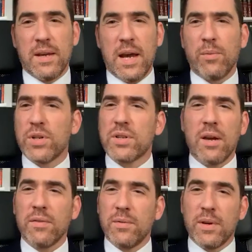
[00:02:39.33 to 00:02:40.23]
I wish
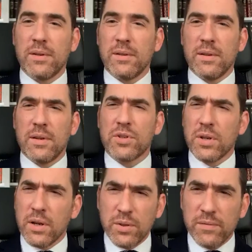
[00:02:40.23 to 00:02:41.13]
everyone a
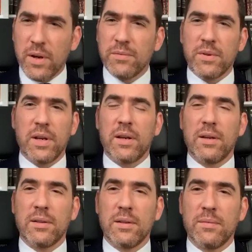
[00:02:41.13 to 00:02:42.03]
Shana Tova
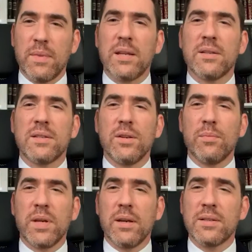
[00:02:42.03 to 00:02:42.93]
Vorechet. May this year
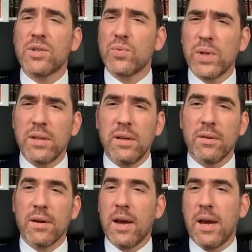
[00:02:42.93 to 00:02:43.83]
be a sweet
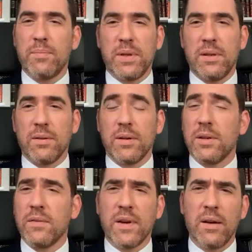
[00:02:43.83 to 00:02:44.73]
year, a happy year, a
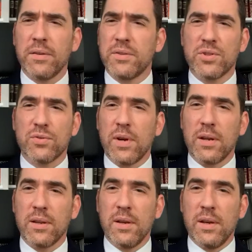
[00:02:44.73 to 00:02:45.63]
year of health and
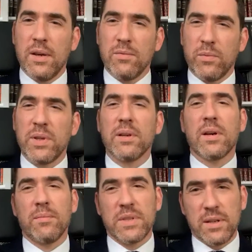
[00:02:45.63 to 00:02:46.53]
strength, when we can
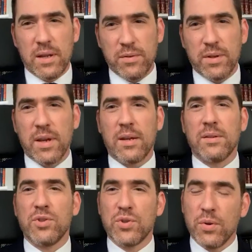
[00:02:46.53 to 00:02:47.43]
come together again
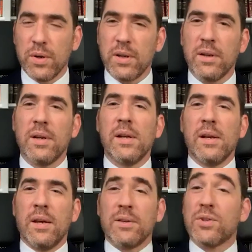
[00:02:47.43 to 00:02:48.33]
in joy.
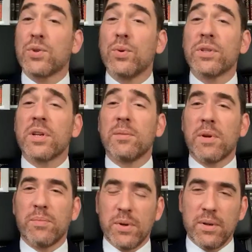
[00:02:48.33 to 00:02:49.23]
Tizku Shanim
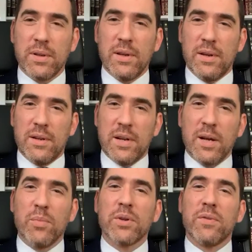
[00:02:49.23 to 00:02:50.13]
Rabot,
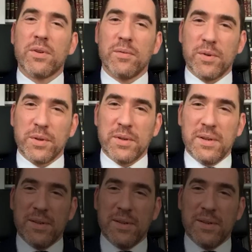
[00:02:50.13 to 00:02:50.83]
Naimot Vetovot.